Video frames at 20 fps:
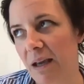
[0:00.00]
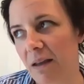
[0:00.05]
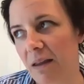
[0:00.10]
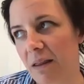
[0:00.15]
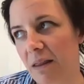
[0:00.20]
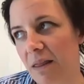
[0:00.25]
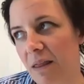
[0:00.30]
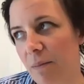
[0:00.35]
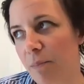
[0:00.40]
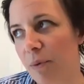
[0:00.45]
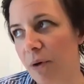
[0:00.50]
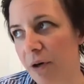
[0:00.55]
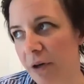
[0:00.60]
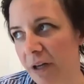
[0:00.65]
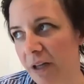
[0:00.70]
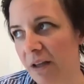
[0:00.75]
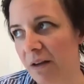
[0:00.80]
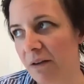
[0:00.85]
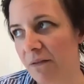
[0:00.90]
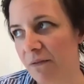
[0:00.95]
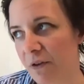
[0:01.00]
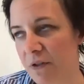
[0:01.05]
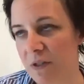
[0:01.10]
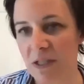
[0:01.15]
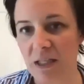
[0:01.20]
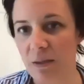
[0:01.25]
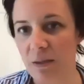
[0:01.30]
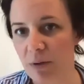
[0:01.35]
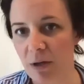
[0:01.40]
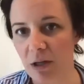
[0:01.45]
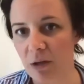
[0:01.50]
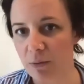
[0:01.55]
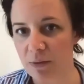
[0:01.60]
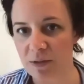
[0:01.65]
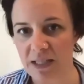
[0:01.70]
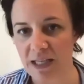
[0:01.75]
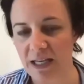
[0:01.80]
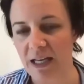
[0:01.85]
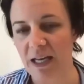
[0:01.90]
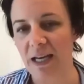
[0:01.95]
the burden for Sidney Pollack
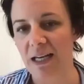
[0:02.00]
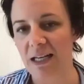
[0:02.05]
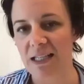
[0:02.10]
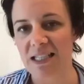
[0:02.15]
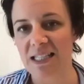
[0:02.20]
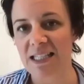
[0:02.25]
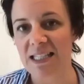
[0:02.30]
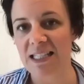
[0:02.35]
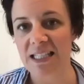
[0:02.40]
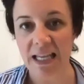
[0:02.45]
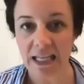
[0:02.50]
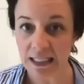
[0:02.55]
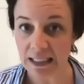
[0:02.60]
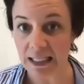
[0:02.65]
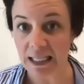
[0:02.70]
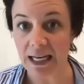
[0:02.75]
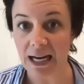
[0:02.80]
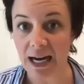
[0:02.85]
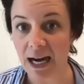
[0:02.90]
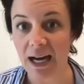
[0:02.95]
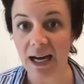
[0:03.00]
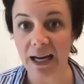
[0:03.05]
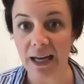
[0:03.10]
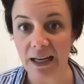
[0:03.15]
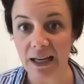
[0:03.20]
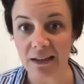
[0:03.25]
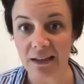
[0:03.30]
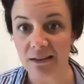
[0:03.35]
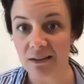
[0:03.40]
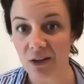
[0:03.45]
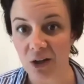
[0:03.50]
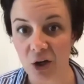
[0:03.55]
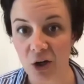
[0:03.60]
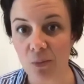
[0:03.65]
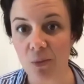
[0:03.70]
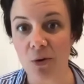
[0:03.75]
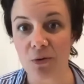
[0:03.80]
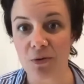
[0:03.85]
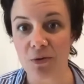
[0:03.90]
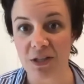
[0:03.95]
was insanely high,
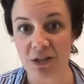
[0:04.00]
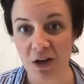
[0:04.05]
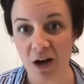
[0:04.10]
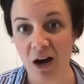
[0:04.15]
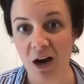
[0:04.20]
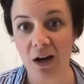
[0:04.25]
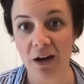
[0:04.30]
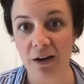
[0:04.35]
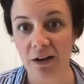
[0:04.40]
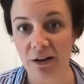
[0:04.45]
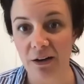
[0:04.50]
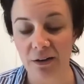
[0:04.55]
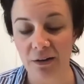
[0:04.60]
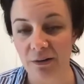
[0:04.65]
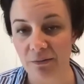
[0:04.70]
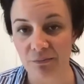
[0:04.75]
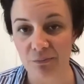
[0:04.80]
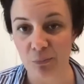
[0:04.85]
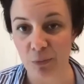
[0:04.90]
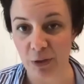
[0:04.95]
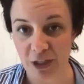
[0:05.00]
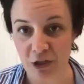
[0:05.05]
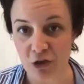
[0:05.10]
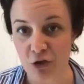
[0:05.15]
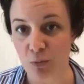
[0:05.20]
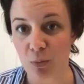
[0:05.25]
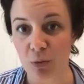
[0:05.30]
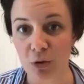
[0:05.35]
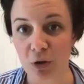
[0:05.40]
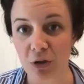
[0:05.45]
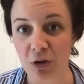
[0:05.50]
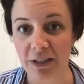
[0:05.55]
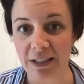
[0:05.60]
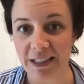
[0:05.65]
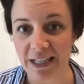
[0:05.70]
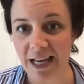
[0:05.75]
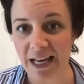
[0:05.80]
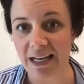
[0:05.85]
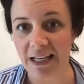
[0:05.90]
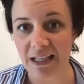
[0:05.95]
almost non-breachable
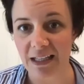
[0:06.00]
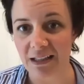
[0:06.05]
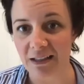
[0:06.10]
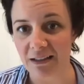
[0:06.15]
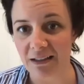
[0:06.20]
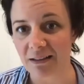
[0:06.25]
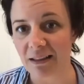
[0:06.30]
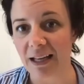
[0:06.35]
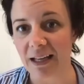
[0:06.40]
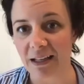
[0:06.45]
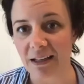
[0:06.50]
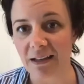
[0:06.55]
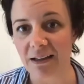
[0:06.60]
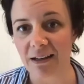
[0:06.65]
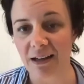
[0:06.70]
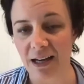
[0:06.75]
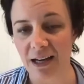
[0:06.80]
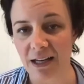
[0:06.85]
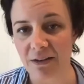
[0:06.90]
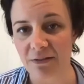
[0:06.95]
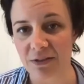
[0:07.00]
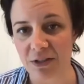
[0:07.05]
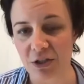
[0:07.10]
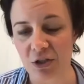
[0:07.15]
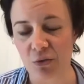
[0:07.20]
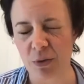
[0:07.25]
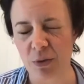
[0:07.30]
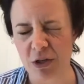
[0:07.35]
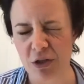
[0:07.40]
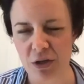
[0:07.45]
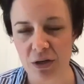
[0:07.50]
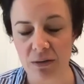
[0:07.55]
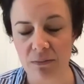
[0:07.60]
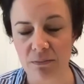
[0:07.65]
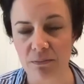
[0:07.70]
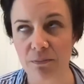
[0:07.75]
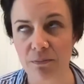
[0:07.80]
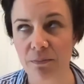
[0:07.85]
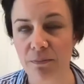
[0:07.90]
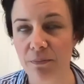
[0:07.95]
in any kind of
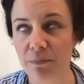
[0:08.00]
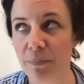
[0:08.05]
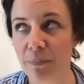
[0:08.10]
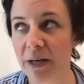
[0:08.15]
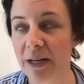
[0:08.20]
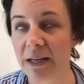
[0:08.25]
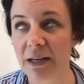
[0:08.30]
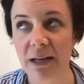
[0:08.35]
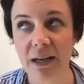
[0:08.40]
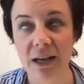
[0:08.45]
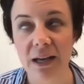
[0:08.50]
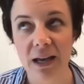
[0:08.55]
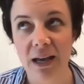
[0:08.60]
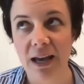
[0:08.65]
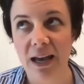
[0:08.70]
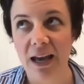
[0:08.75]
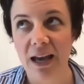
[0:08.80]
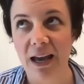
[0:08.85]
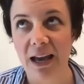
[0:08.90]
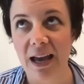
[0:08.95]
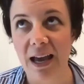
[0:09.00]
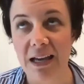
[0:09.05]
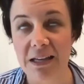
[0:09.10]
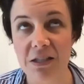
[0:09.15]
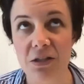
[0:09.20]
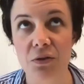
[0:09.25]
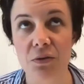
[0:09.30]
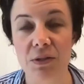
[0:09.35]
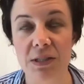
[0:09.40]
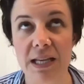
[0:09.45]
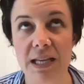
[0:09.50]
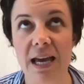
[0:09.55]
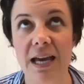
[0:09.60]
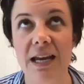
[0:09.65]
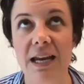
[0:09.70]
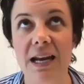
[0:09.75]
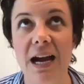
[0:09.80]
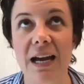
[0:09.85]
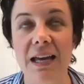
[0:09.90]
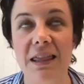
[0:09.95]
situation. But as you
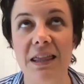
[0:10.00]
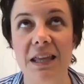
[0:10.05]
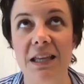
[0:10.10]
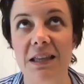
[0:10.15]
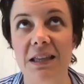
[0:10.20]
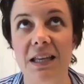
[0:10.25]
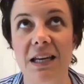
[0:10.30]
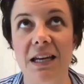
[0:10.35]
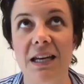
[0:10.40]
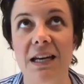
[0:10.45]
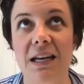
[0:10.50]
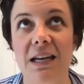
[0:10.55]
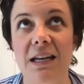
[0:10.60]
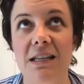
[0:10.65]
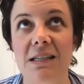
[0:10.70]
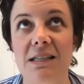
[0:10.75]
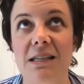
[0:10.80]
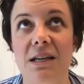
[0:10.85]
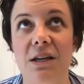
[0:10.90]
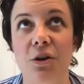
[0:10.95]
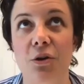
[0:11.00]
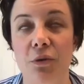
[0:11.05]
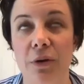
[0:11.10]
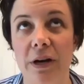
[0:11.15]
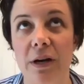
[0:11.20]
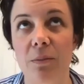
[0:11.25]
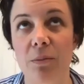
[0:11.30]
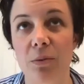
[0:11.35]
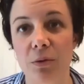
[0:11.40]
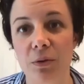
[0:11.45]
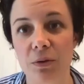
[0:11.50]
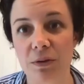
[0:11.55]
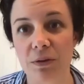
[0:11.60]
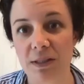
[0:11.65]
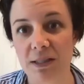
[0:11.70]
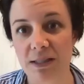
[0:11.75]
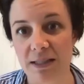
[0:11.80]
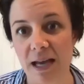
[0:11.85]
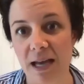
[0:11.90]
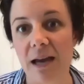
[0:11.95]
said, I think that it is an incredible
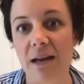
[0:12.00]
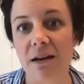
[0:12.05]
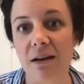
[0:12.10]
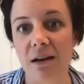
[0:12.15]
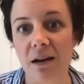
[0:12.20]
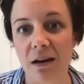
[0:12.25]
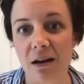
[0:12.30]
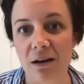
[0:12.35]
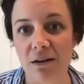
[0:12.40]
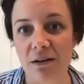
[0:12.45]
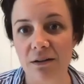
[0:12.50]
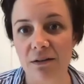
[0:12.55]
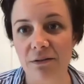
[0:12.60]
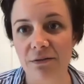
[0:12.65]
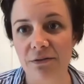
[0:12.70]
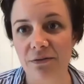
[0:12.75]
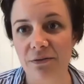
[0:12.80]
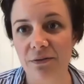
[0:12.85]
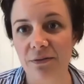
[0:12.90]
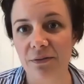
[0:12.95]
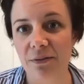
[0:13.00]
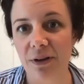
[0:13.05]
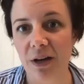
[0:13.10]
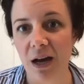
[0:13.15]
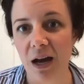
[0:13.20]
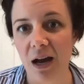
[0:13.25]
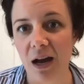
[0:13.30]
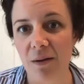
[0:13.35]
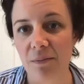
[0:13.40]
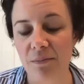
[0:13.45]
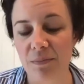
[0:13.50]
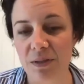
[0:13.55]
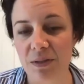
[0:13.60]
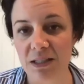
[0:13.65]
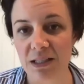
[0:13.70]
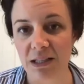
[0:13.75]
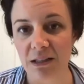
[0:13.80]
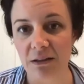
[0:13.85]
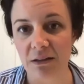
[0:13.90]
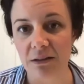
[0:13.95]
set of
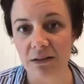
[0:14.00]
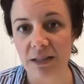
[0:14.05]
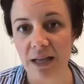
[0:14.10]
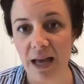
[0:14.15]
skilled